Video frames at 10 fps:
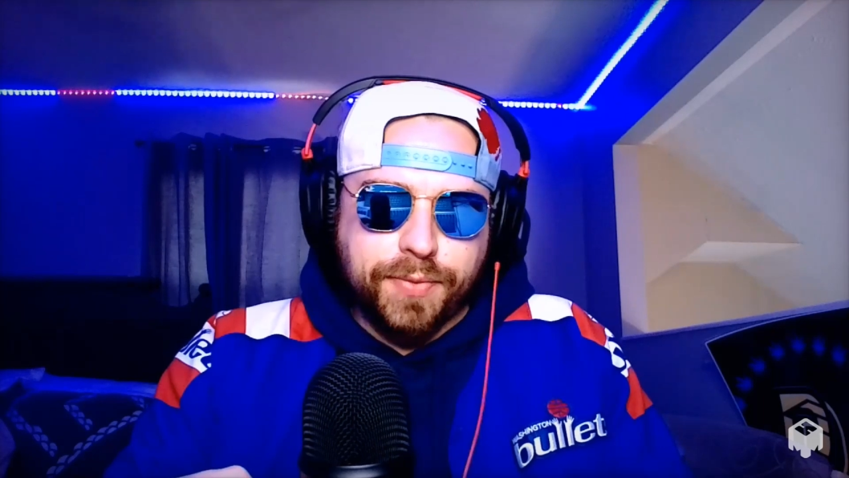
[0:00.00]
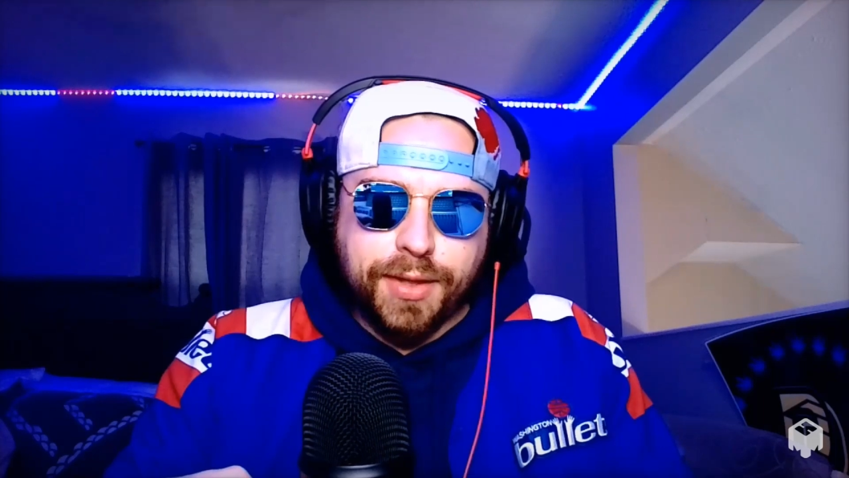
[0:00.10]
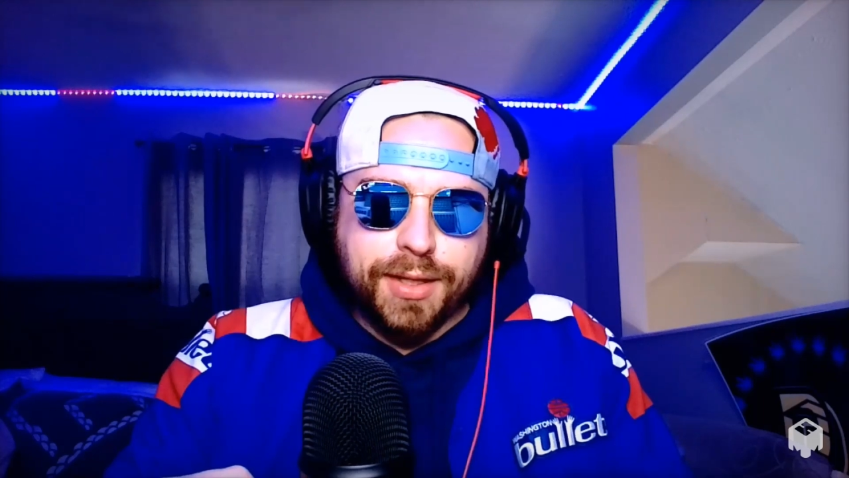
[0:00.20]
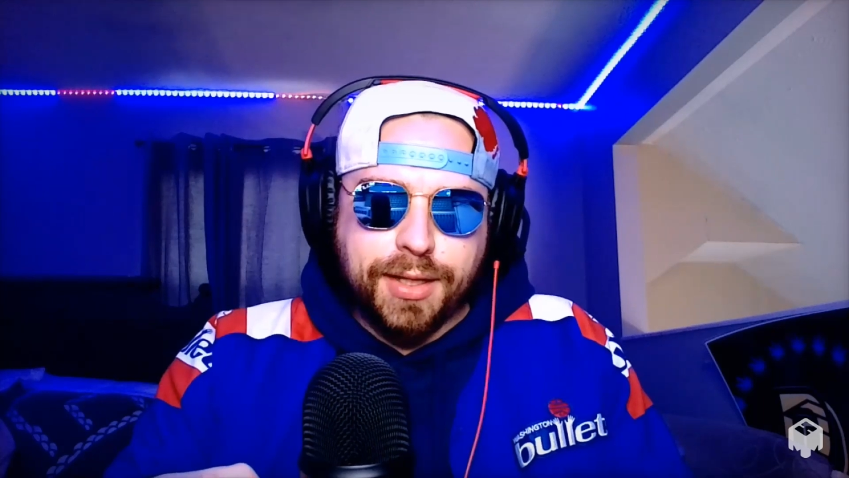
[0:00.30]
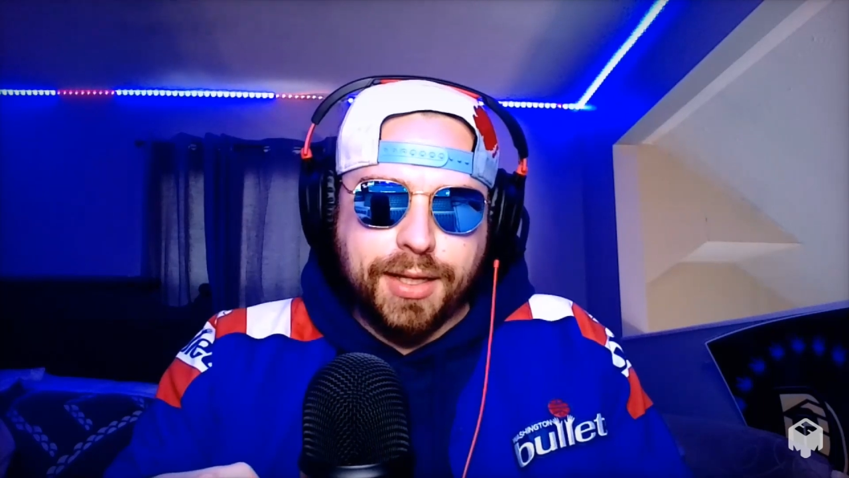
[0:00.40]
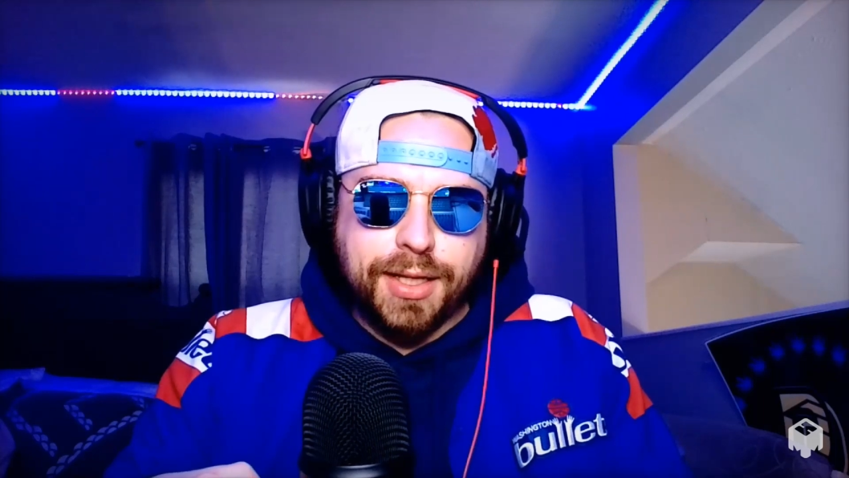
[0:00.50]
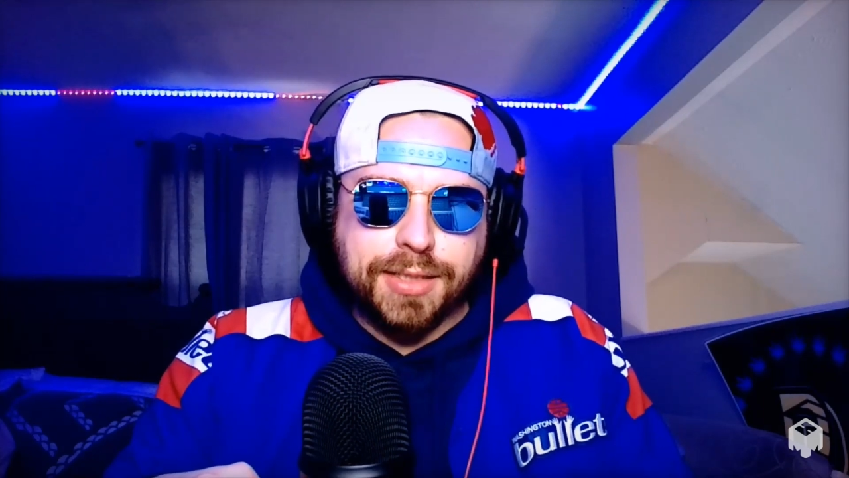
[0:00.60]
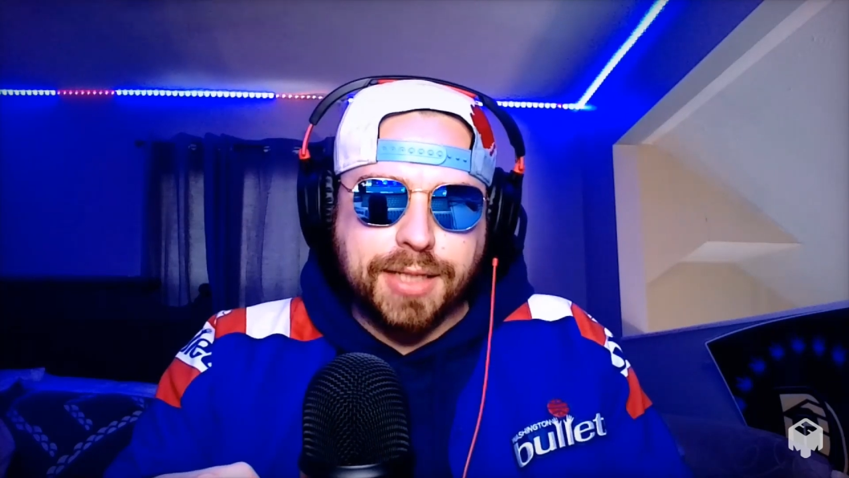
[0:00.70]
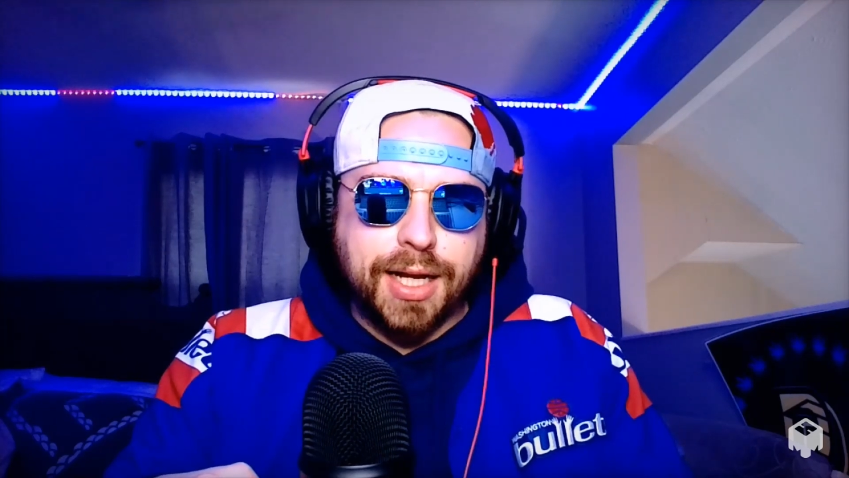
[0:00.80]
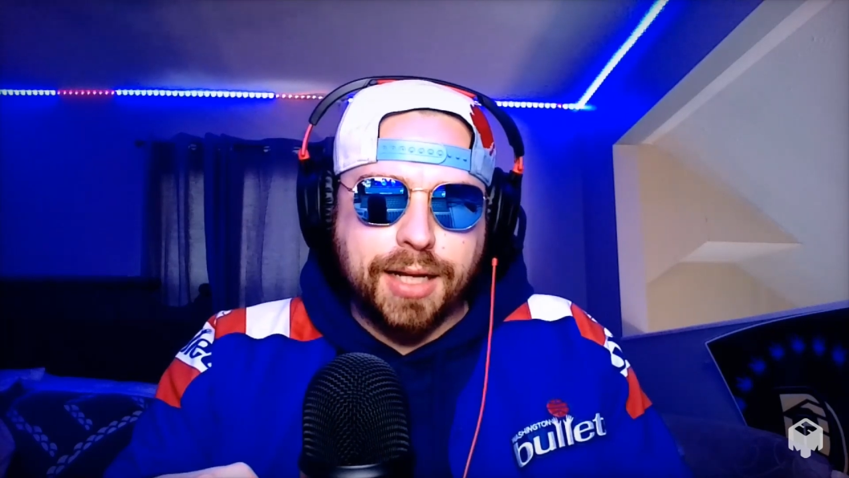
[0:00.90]
he's
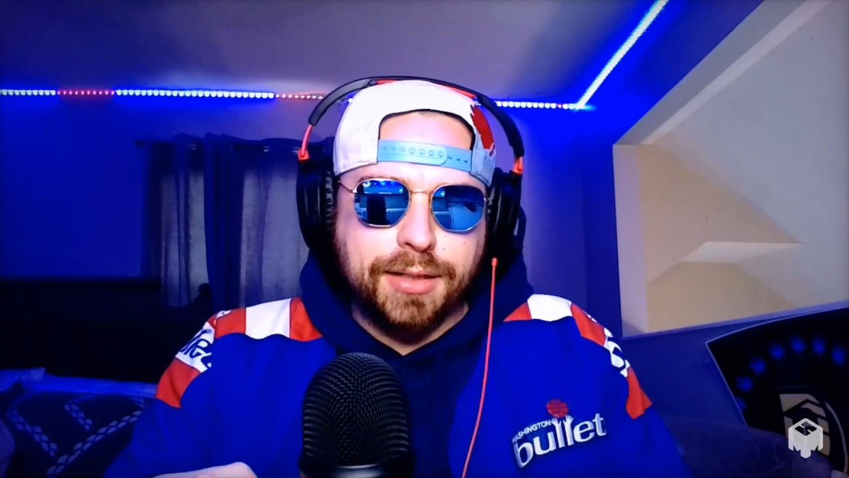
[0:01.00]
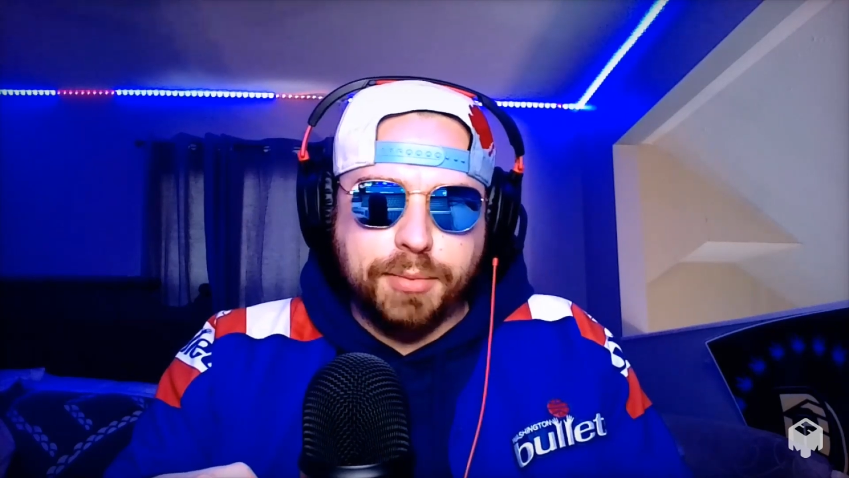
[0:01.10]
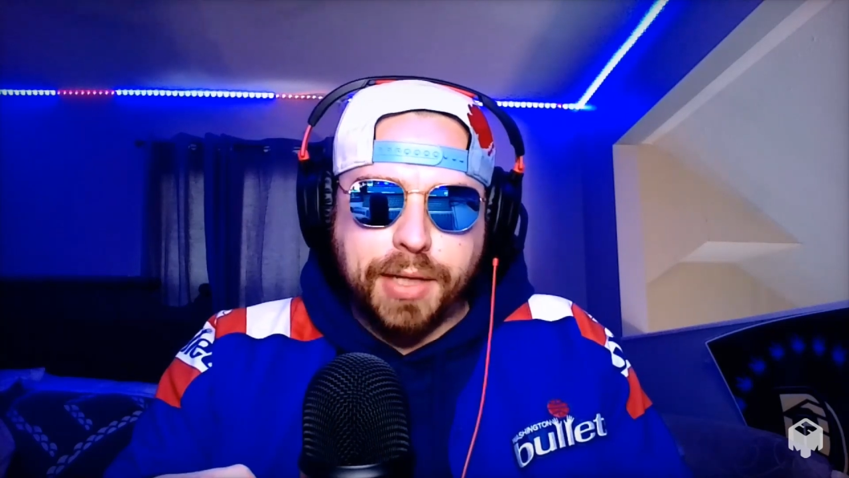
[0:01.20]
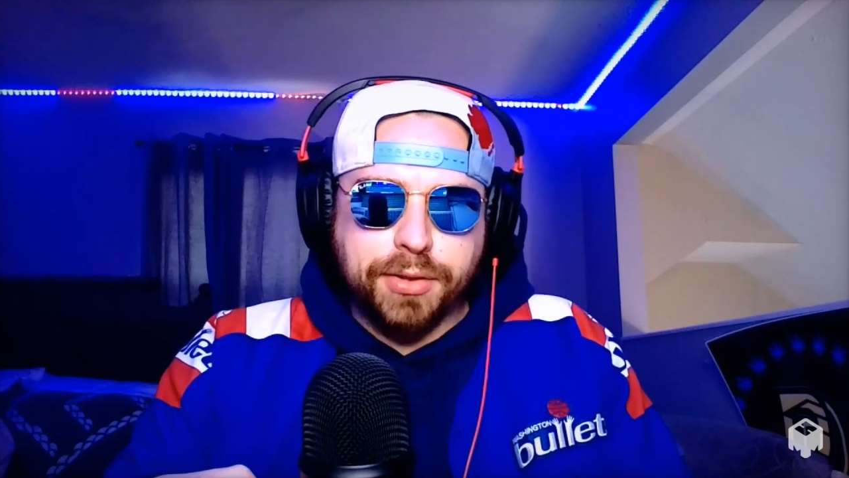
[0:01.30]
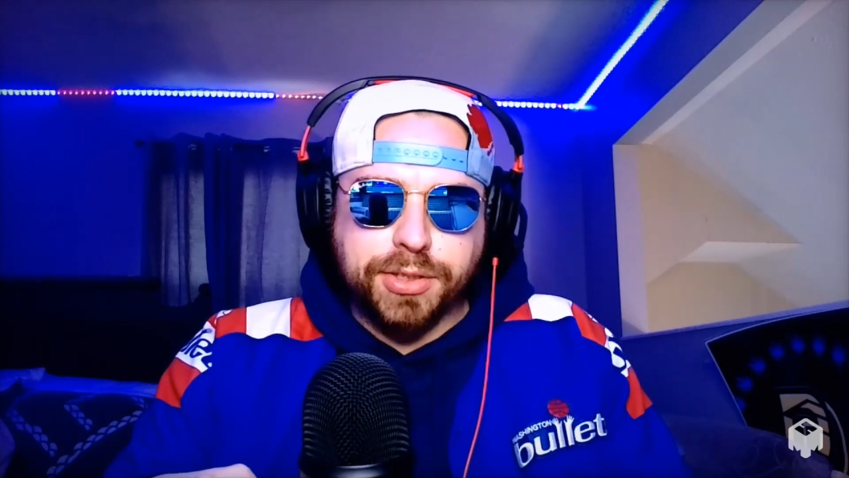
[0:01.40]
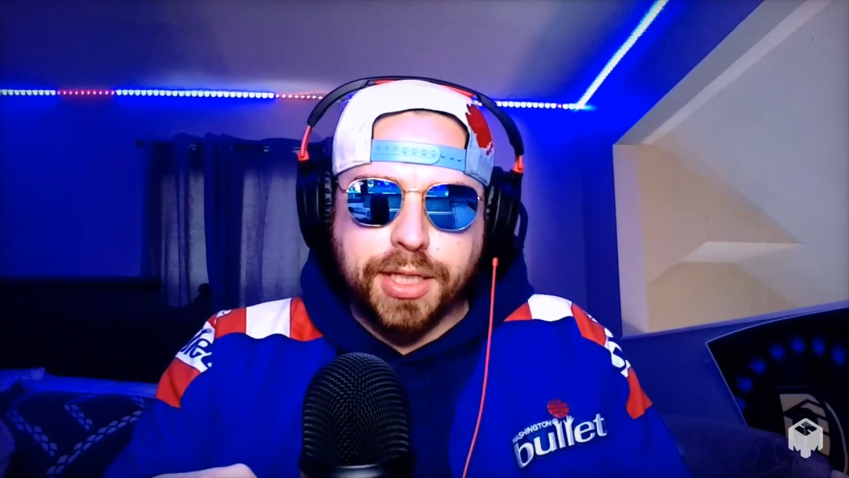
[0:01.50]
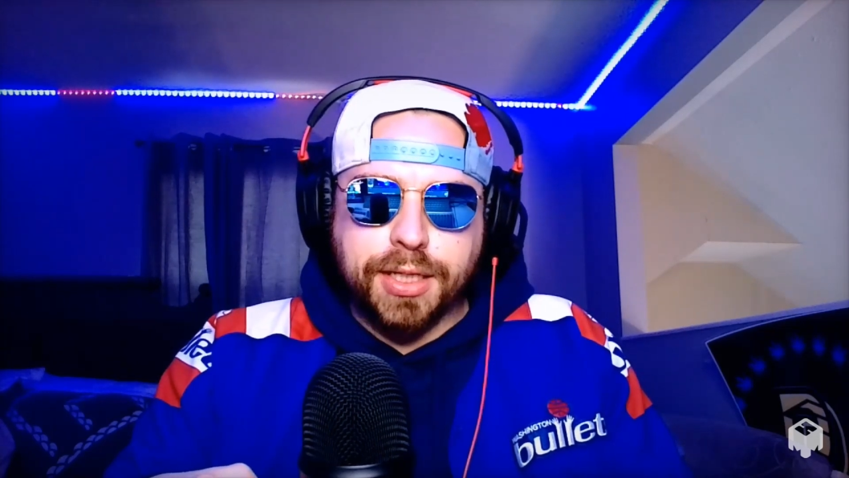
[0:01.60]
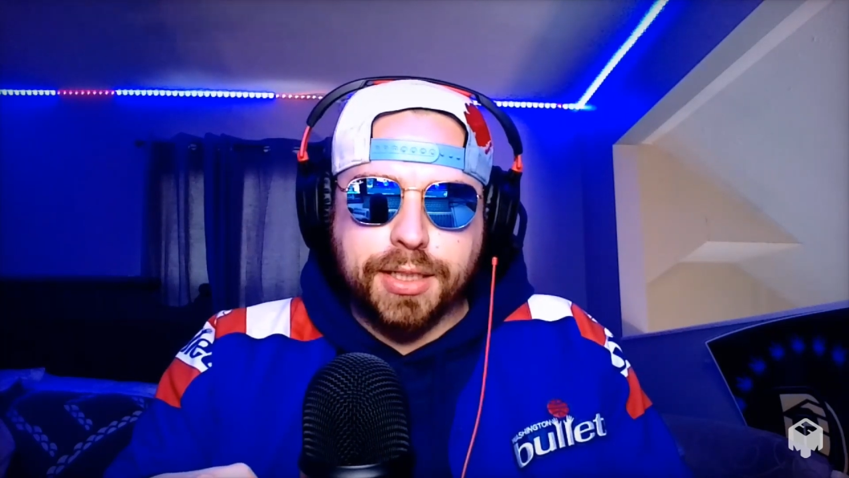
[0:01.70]
not apologetic.